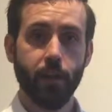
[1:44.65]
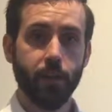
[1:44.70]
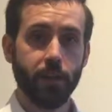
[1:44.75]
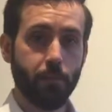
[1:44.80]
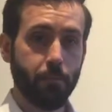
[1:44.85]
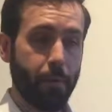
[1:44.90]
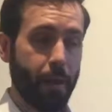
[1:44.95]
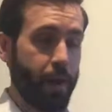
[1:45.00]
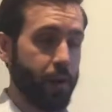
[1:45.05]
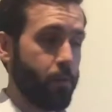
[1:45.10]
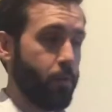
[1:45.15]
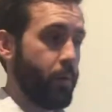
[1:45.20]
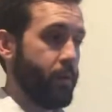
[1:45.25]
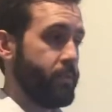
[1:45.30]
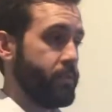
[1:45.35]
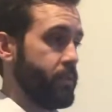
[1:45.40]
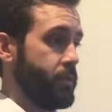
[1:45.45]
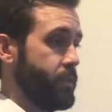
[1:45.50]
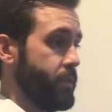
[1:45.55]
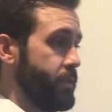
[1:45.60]
The back
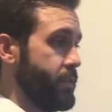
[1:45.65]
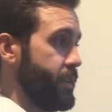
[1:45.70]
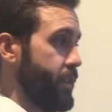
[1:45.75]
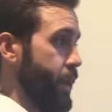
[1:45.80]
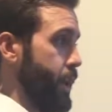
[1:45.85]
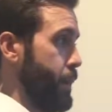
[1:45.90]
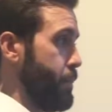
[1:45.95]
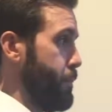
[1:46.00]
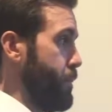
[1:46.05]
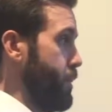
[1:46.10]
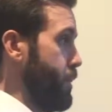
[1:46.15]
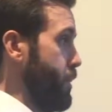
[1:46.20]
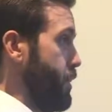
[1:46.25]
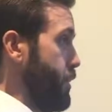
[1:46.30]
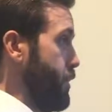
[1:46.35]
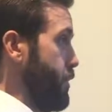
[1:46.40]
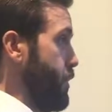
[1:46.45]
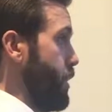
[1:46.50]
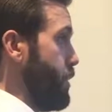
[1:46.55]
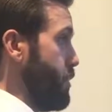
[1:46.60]
waist is the same
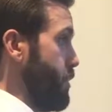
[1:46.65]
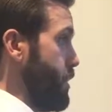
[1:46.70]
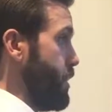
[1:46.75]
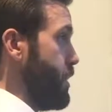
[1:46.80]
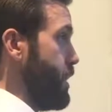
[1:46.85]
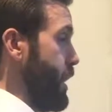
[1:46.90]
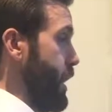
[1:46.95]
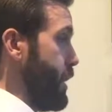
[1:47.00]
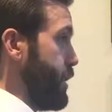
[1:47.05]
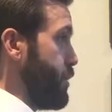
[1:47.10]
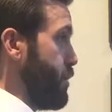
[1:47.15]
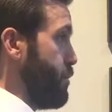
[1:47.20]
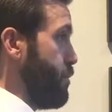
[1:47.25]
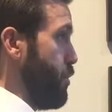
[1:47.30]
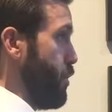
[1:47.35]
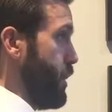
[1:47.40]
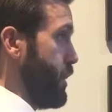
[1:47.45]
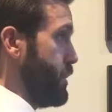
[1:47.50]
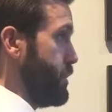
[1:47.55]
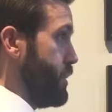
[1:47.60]
from the anchor
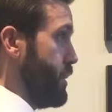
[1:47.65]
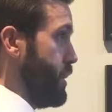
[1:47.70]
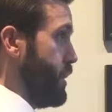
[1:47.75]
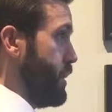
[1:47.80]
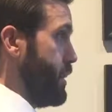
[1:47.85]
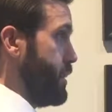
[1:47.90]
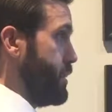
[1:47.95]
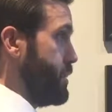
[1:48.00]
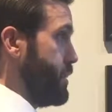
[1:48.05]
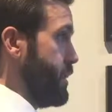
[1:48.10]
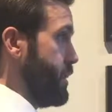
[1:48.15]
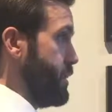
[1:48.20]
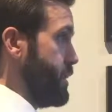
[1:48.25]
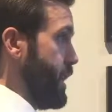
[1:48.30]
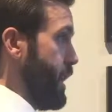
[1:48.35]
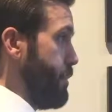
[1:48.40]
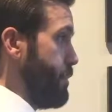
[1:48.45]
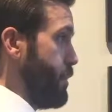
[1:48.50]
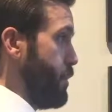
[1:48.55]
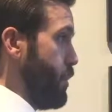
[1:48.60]
point to the
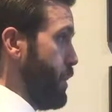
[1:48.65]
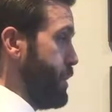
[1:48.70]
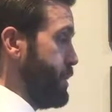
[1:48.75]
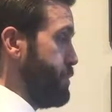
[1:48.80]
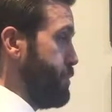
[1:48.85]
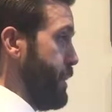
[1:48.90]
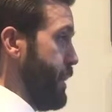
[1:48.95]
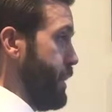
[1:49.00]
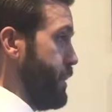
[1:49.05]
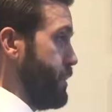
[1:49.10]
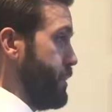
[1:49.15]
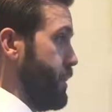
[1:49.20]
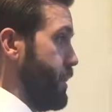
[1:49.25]
top of the waistband.